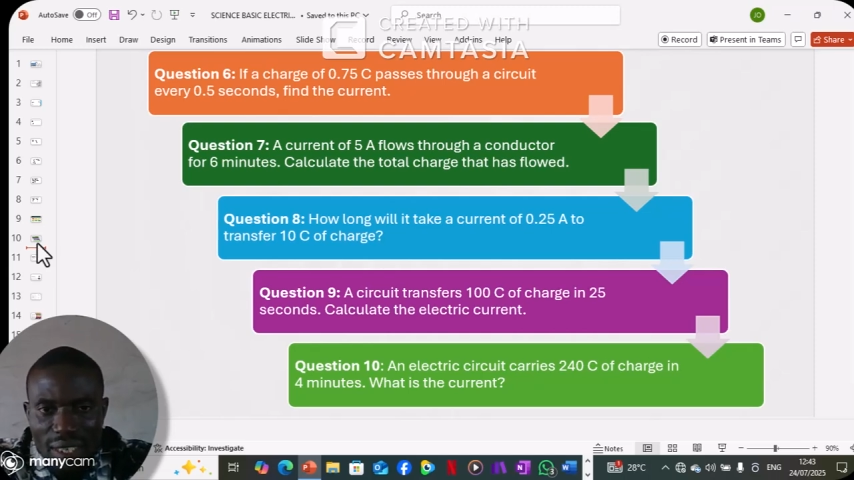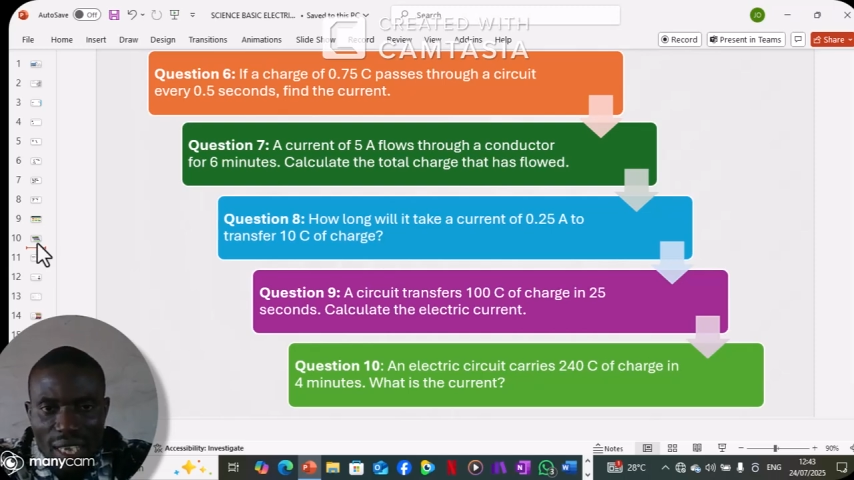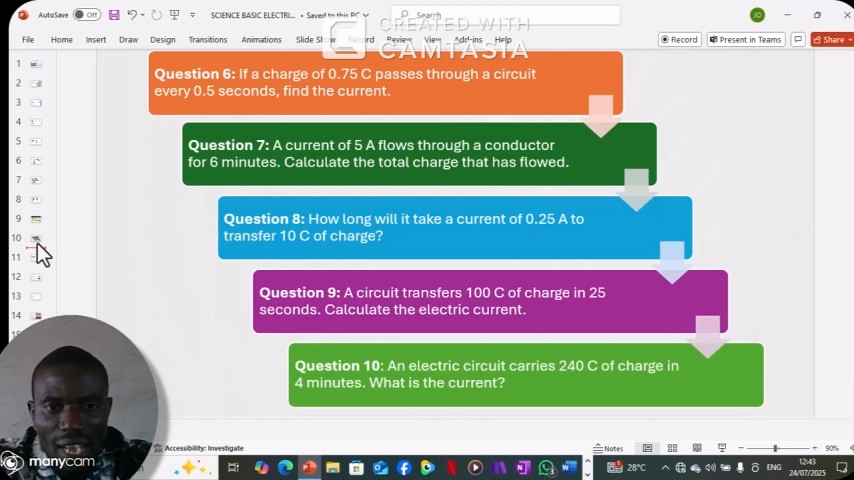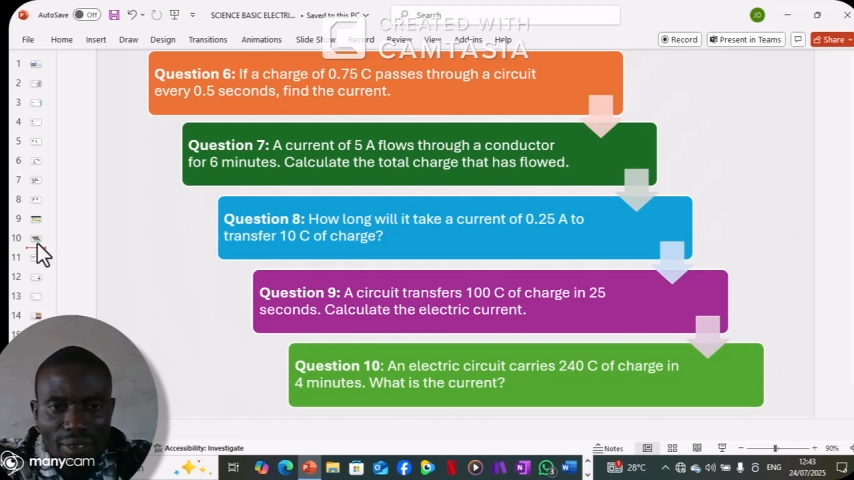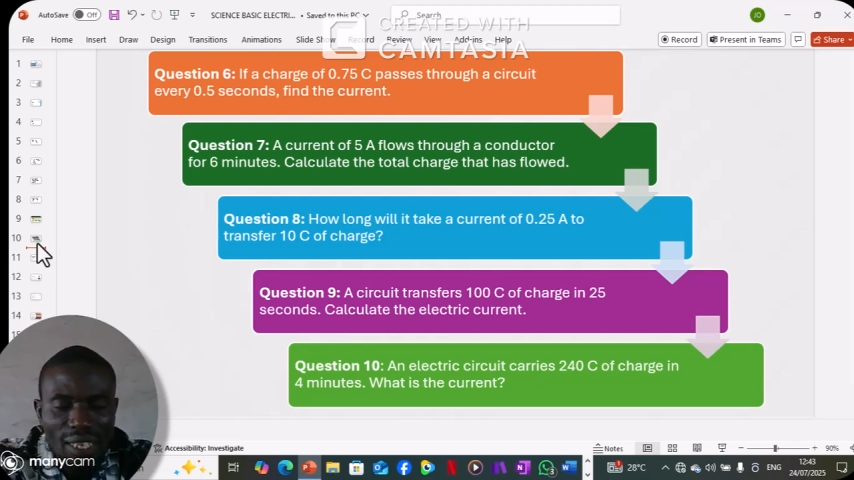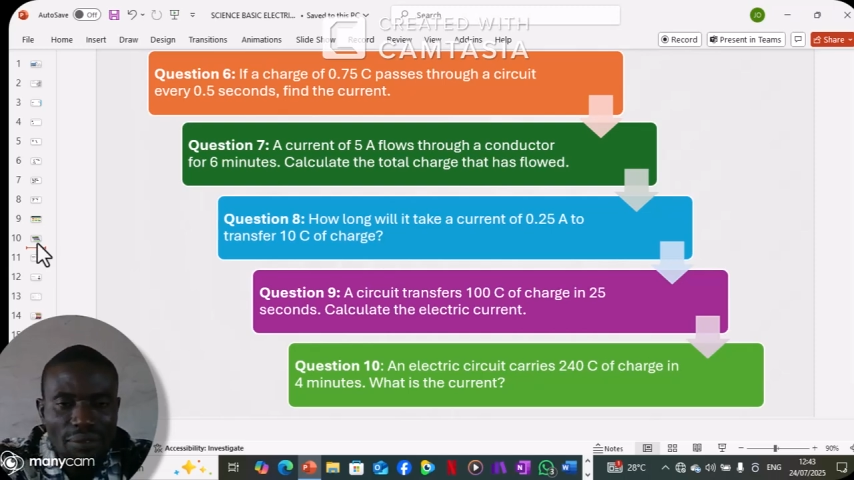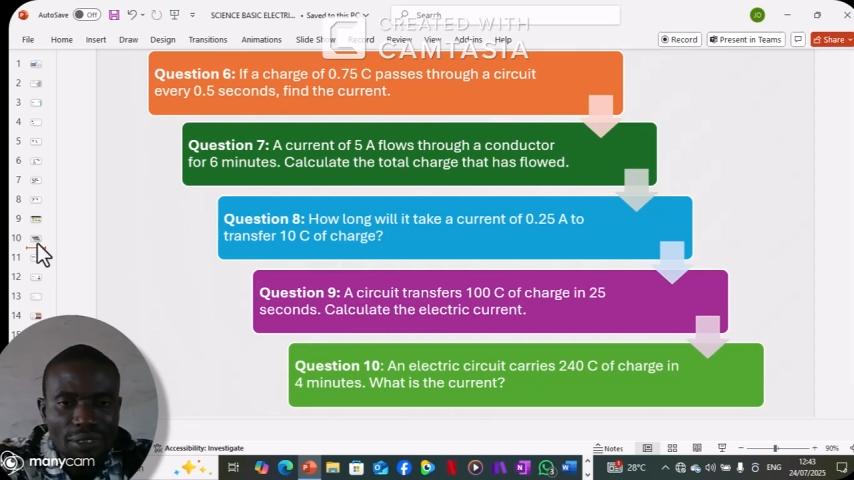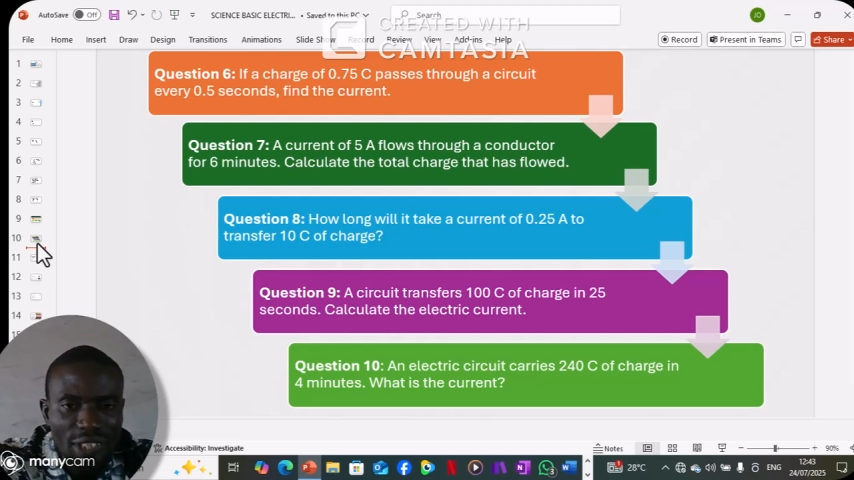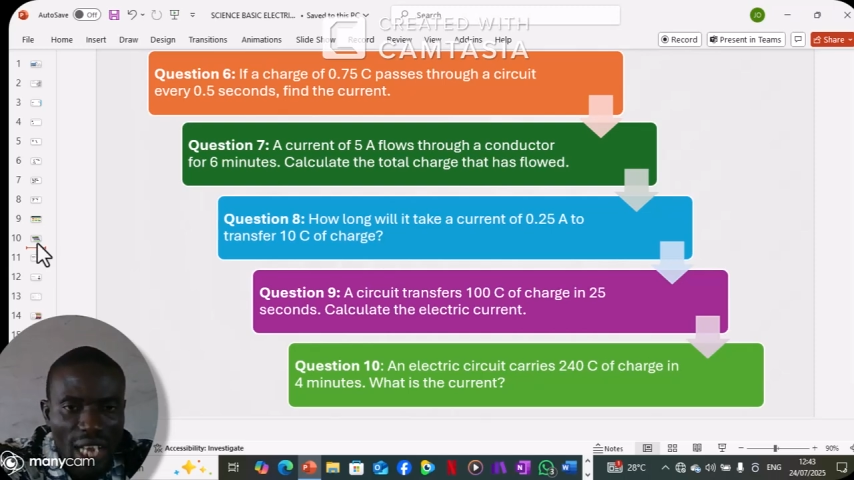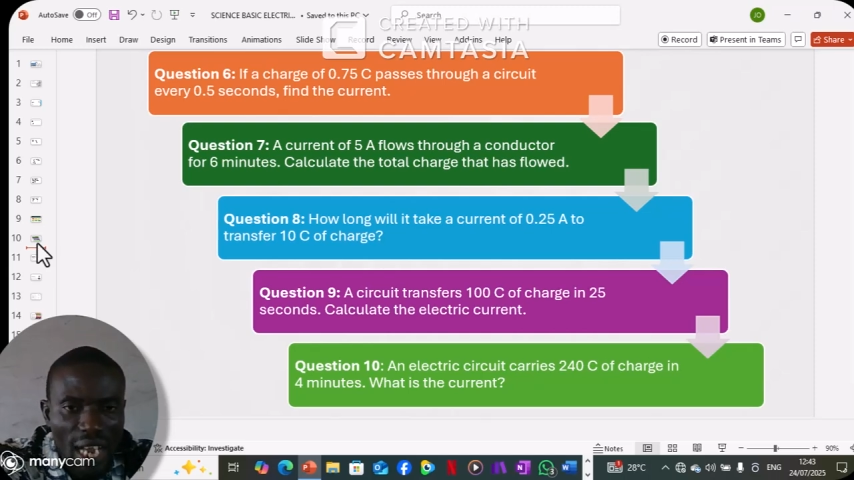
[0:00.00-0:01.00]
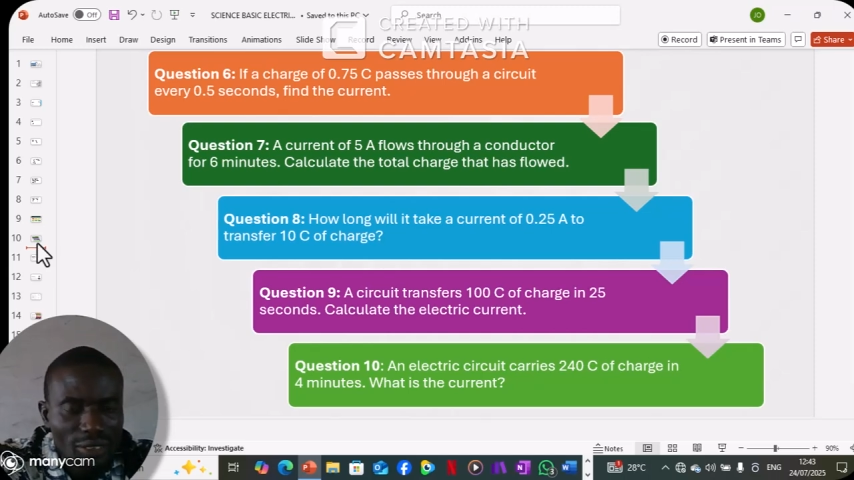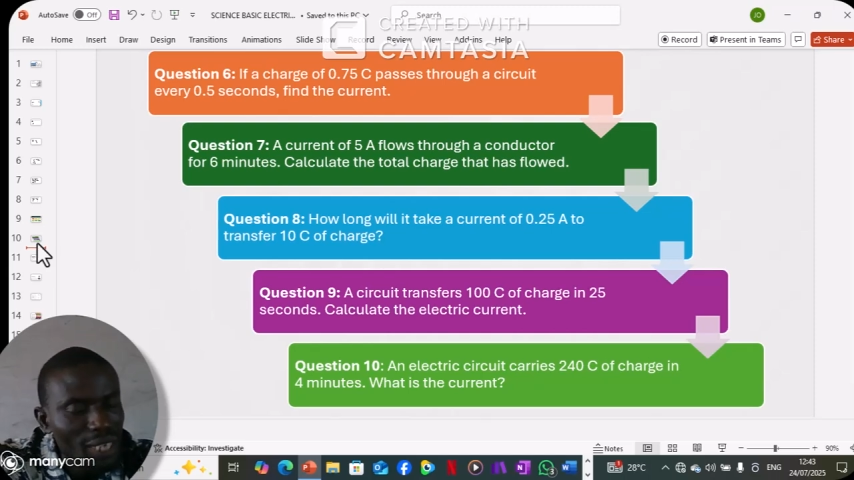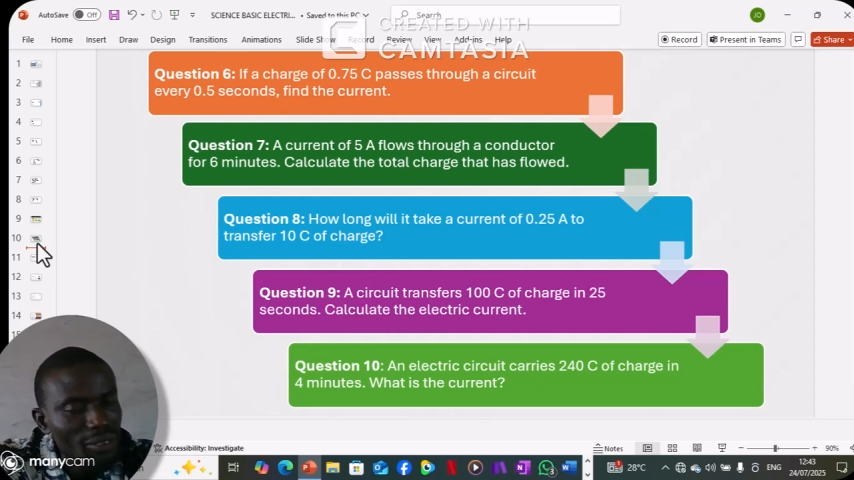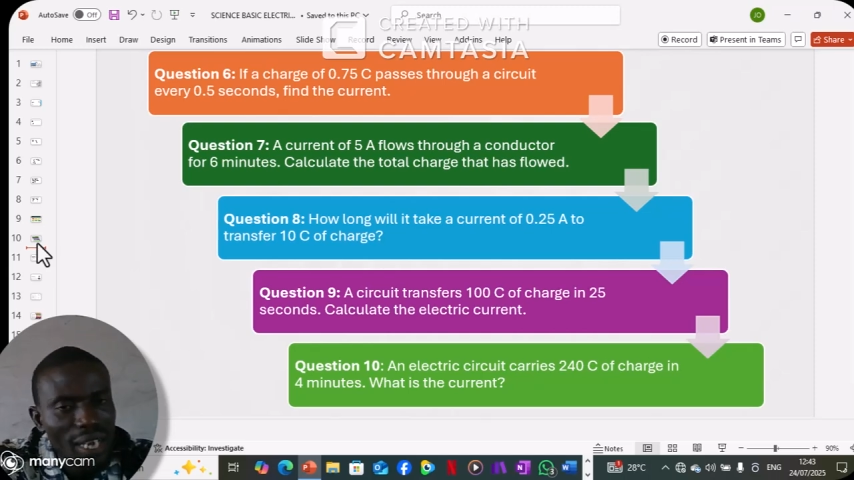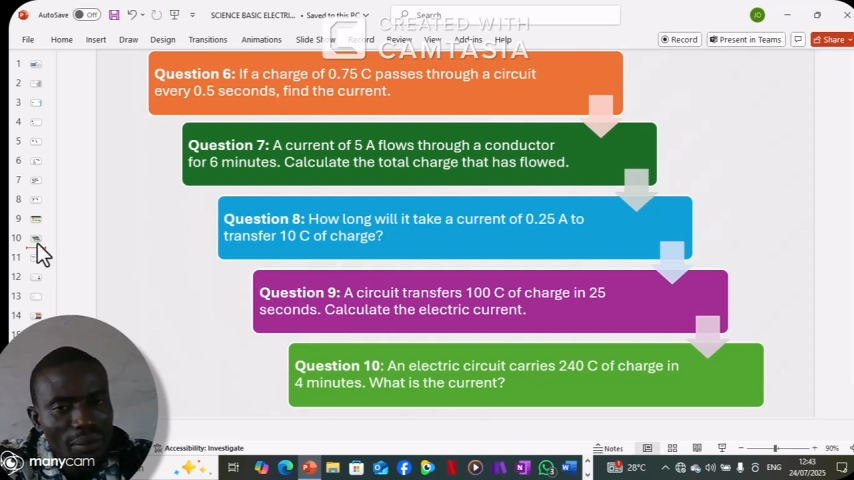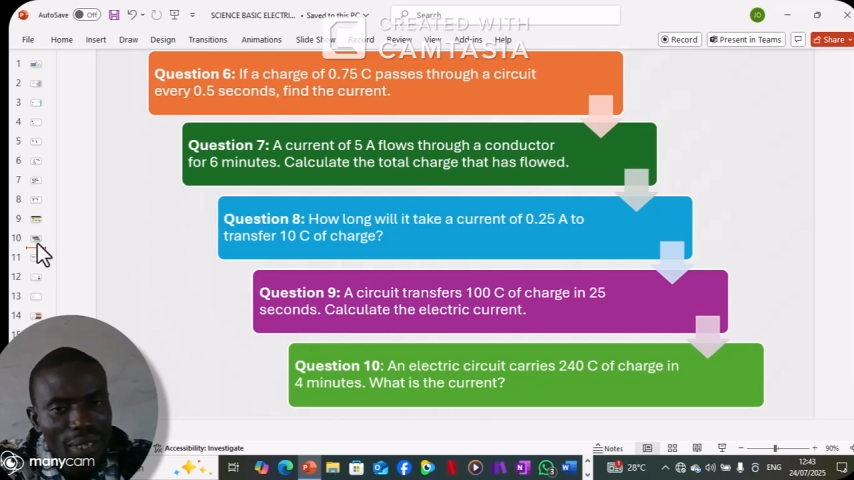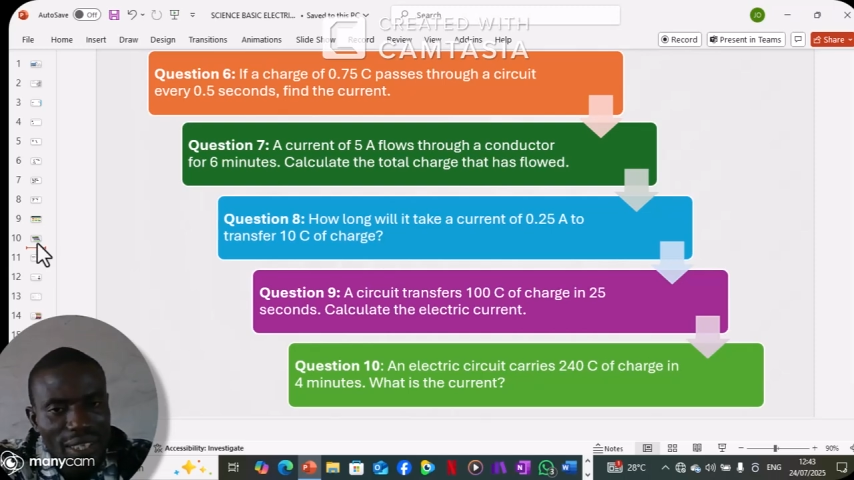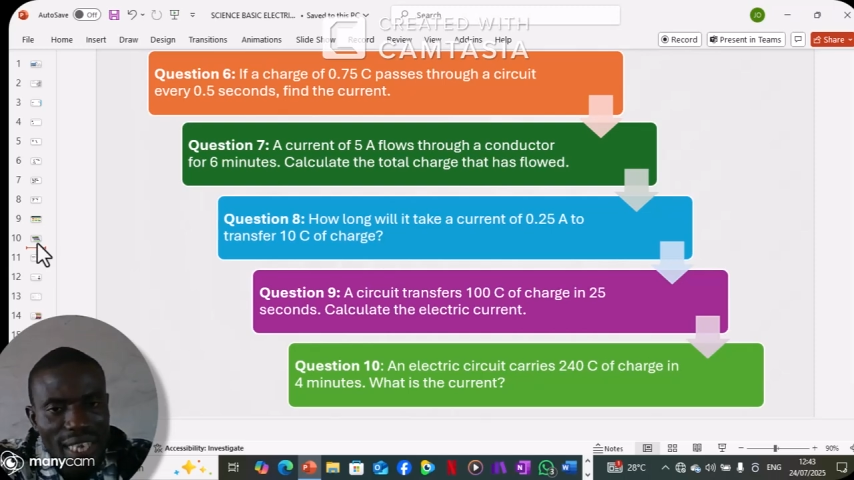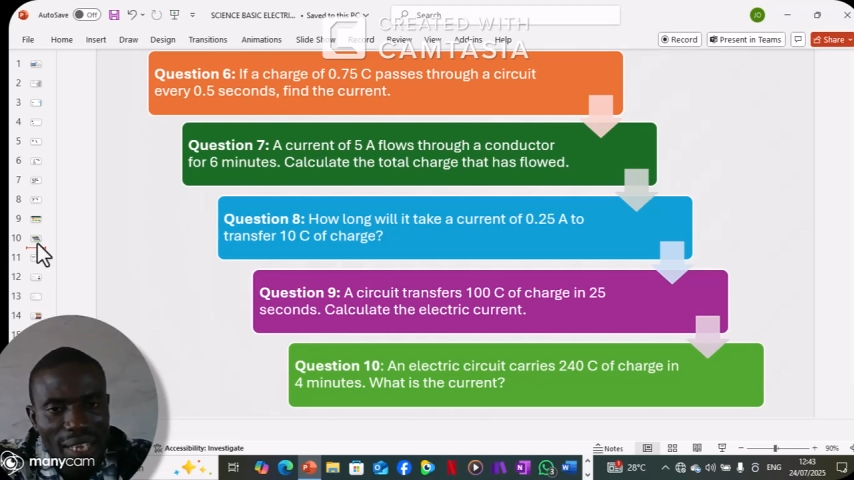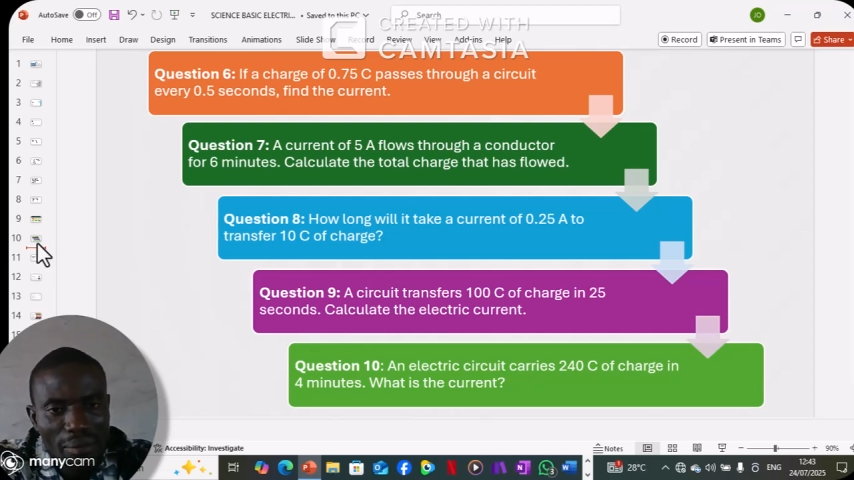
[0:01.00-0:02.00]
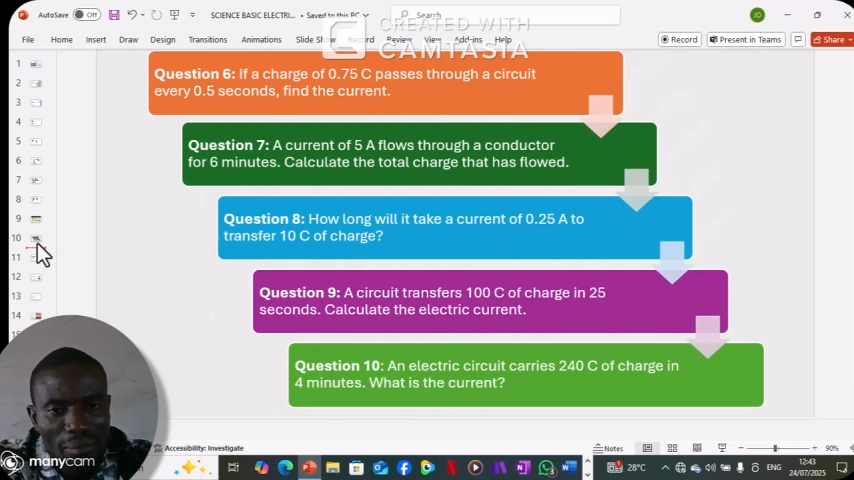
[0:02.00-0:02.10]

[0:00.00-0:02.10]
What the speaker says: and you are given charge. You have to calculate time.